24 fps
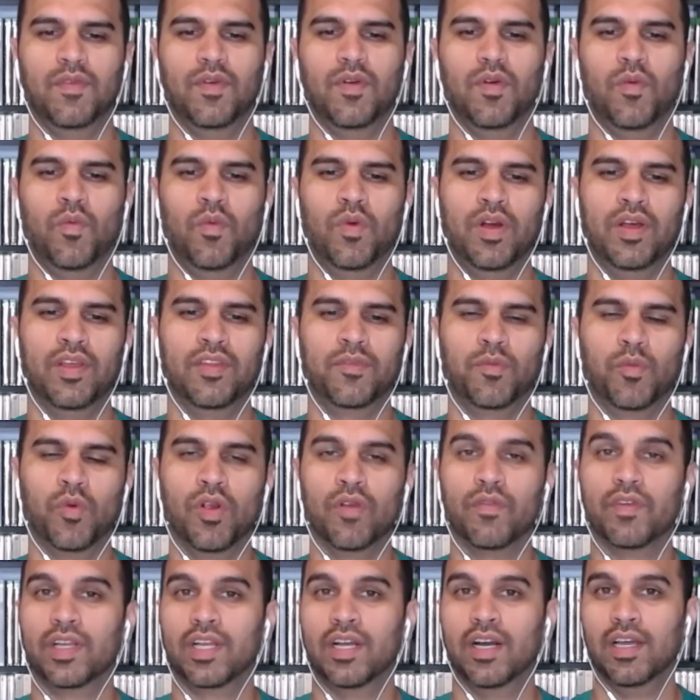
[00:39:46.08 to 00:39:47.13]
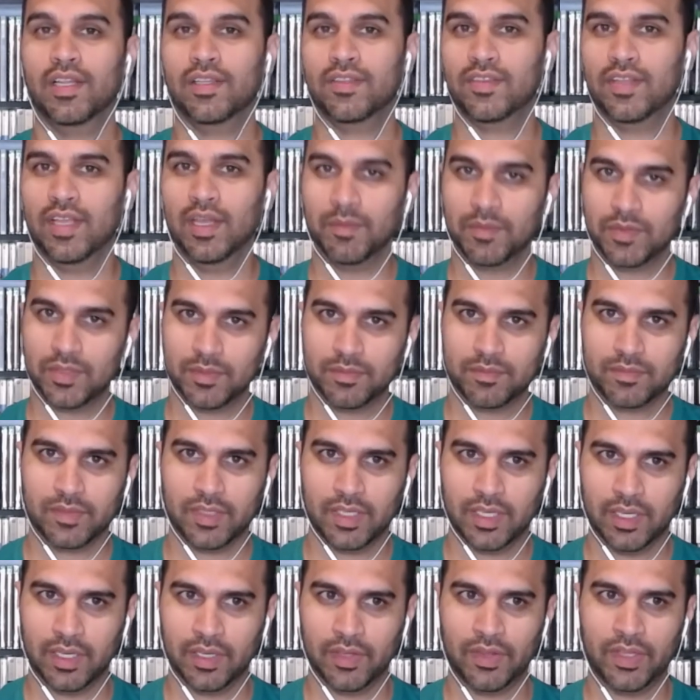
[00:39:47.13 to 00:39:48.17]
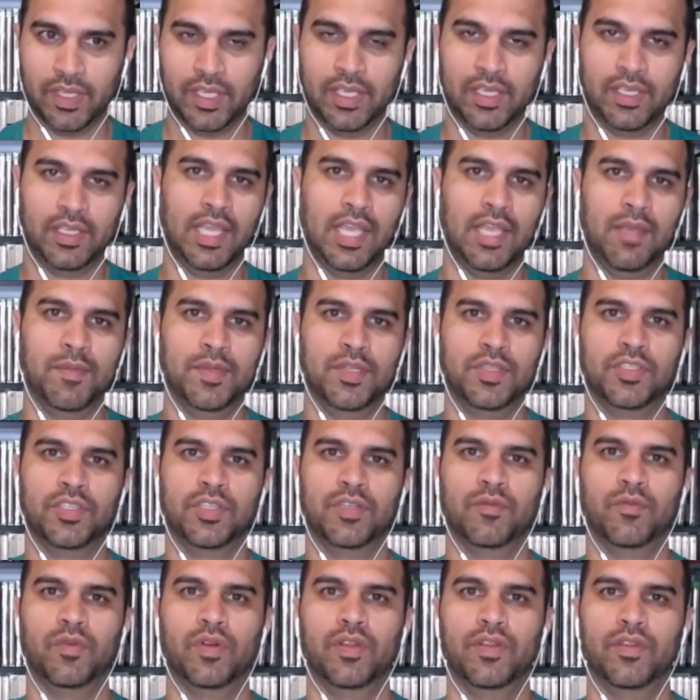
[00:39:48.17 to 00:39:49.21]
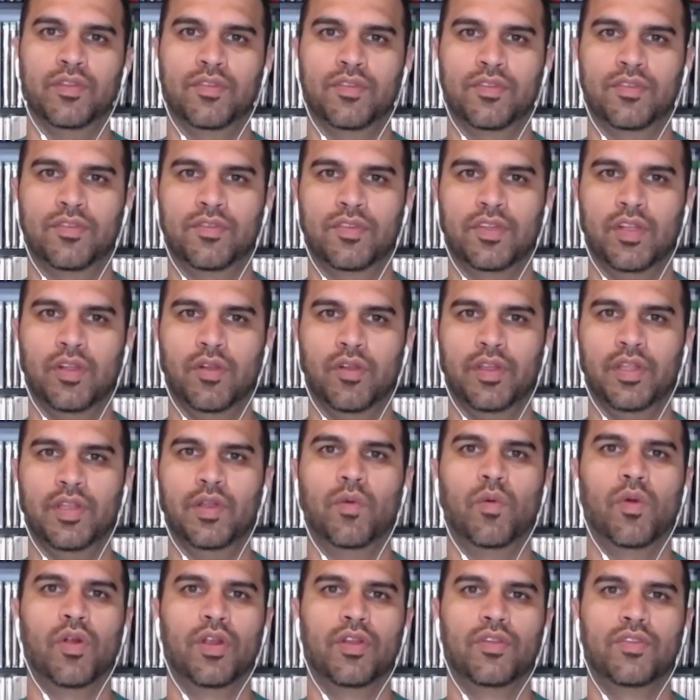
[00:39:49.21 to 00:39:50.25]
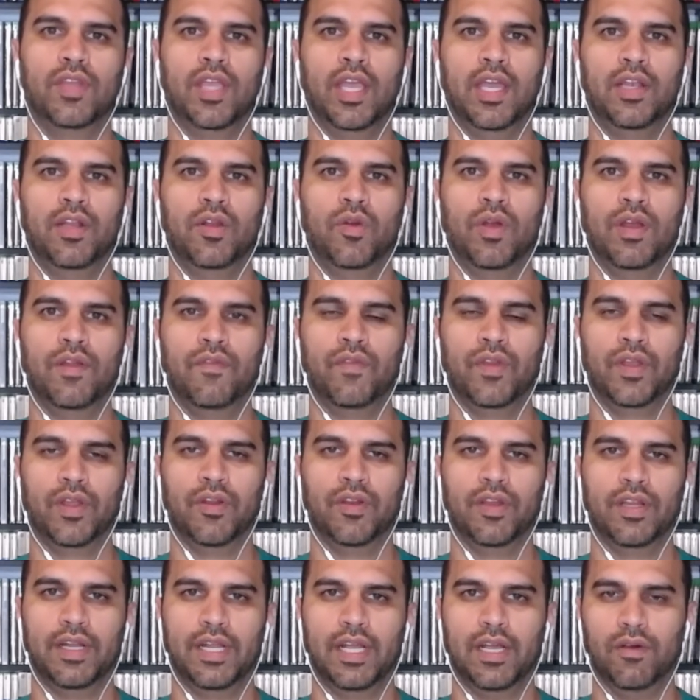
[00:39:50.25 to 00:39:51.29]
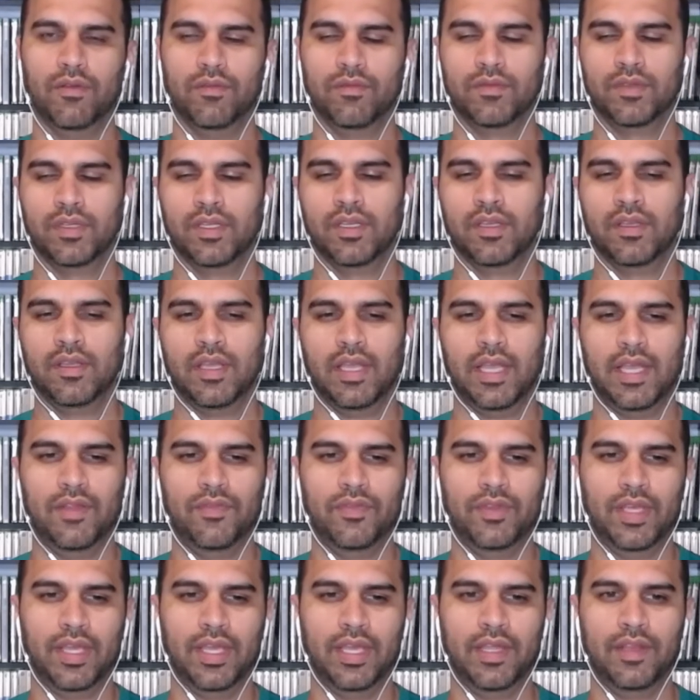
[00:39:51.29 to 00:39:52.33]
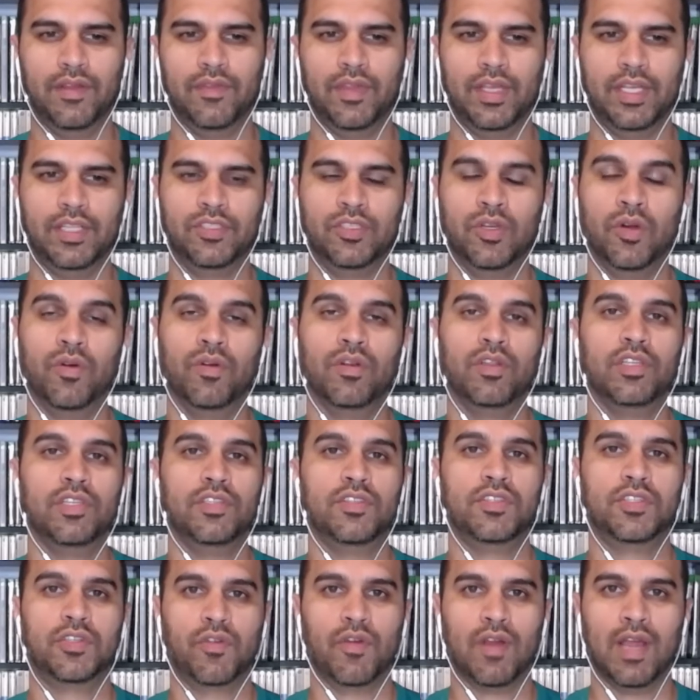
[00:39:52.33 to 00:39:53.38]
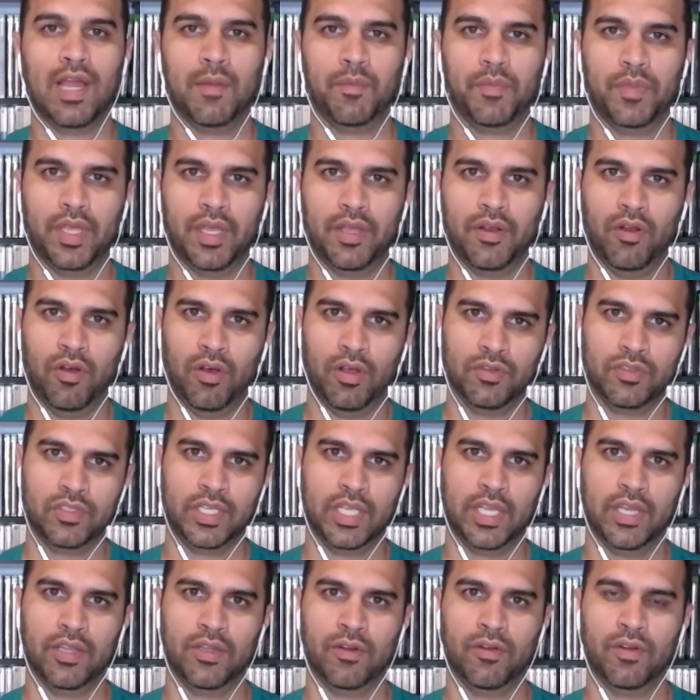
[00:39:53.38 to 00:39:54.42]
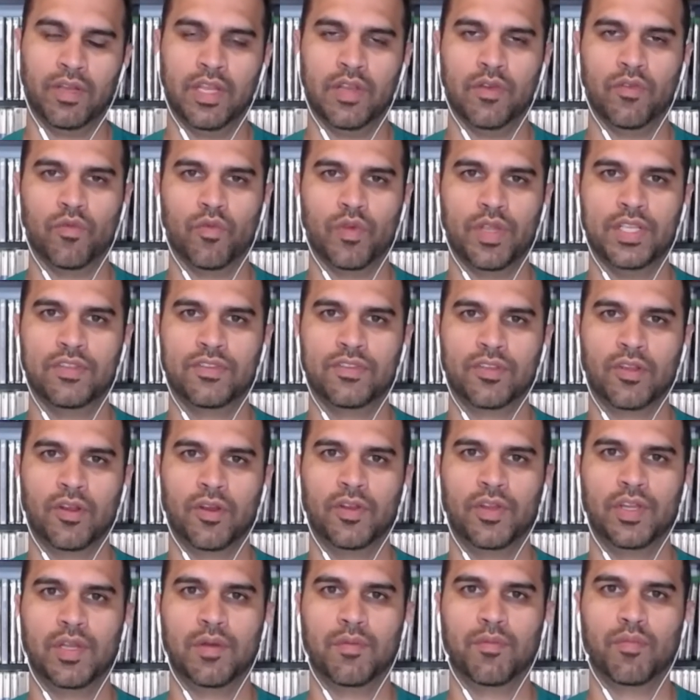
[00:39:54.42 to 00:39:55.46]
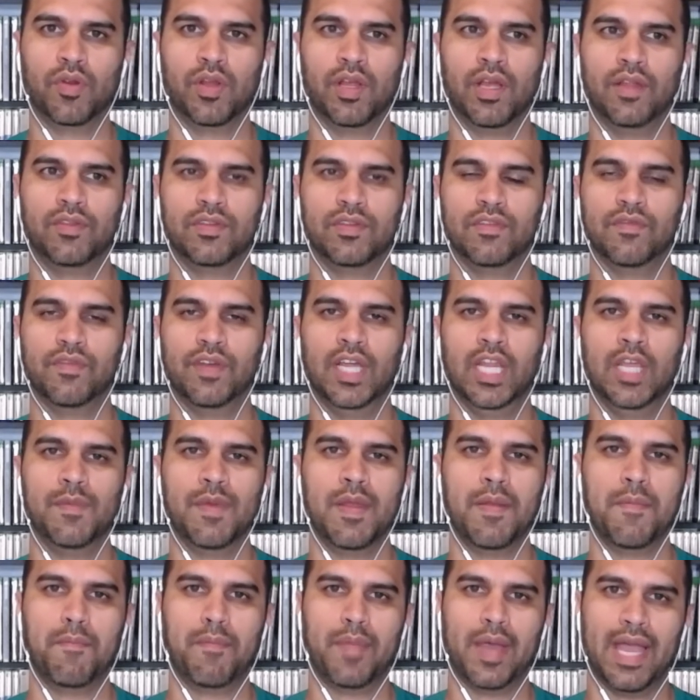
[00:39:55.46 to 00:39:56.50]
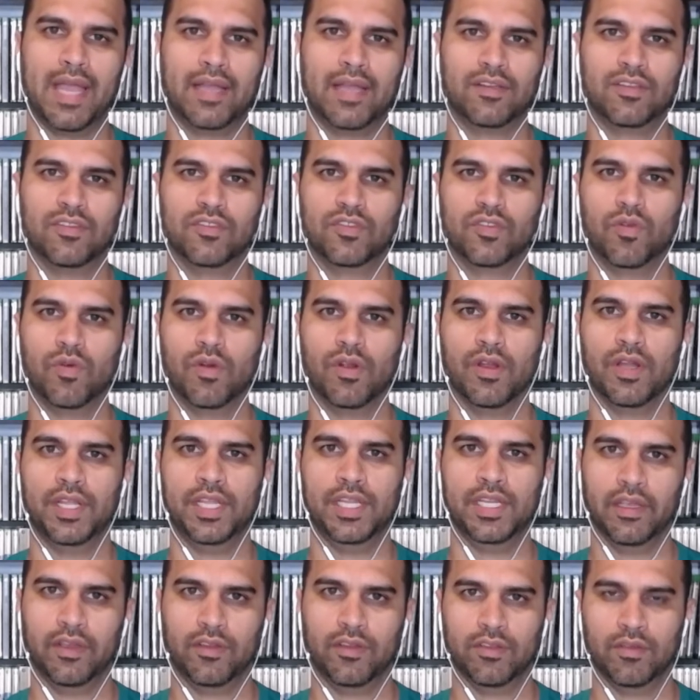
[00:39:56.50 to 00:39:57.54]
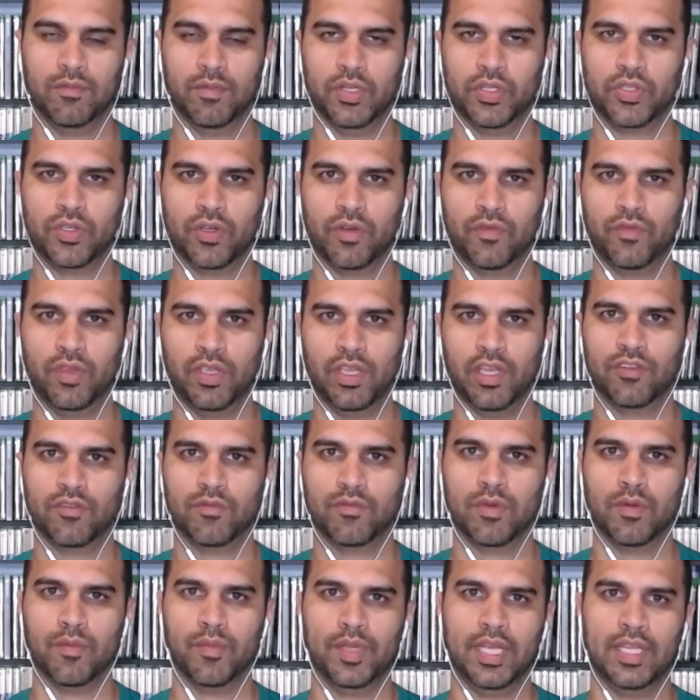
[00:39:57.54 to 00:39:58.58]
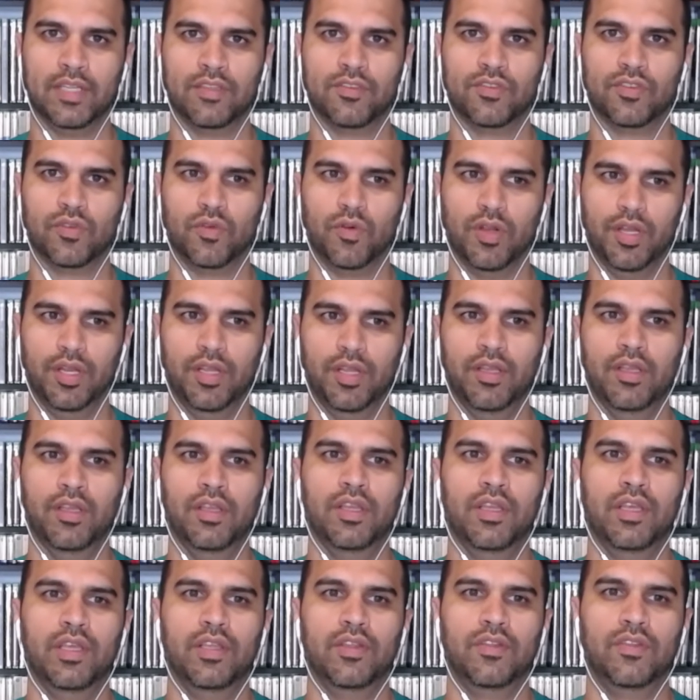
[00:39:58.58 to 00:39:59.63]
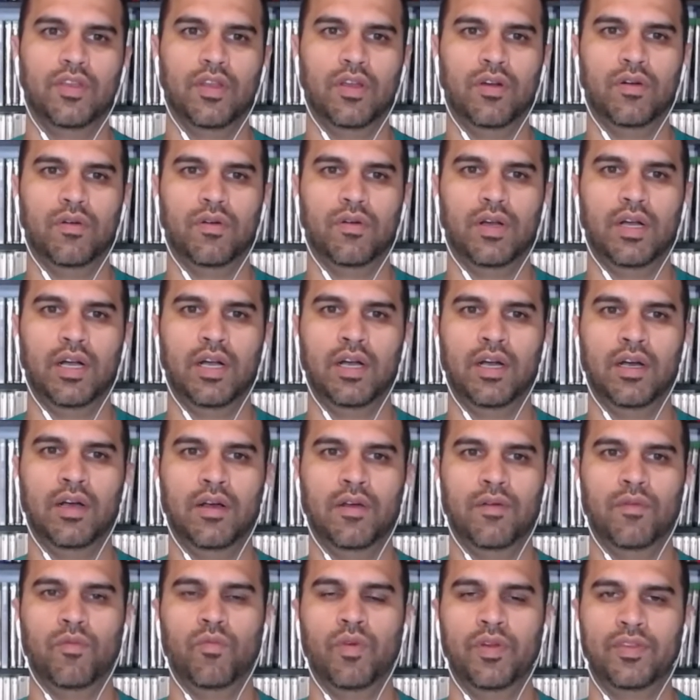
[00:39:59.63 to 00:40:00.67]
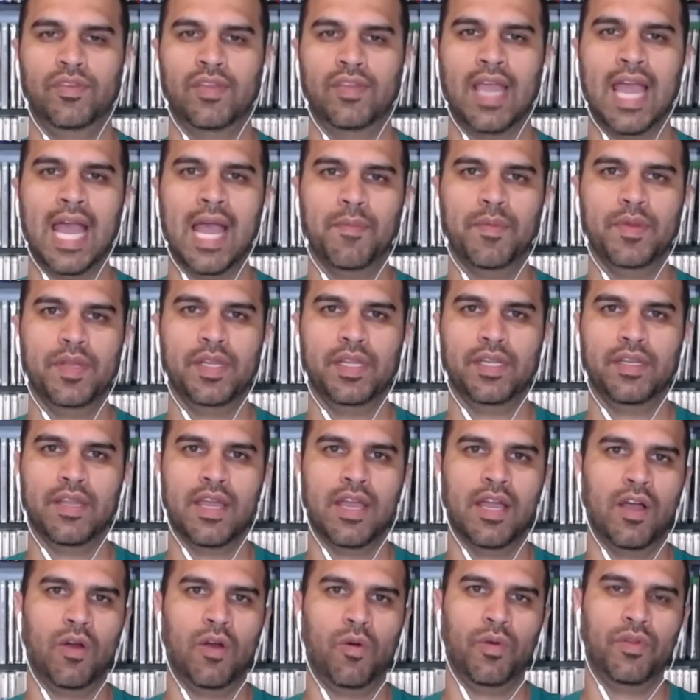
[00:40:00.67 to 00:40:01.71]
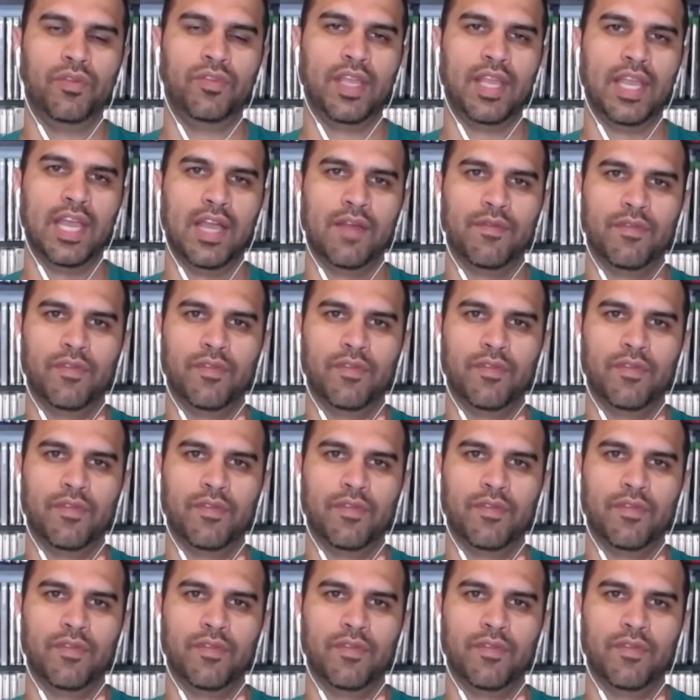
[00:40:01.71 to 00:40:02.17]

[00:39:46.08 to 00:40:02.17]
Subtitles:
was more of a concept, The game engine was still in the works. They hadn't quite figured it out. And then they totally scrapped that altogether and restarted and brought development back to Square Enix. I'm not sure if you guys remember that story. Yep. So what's happening now is they have a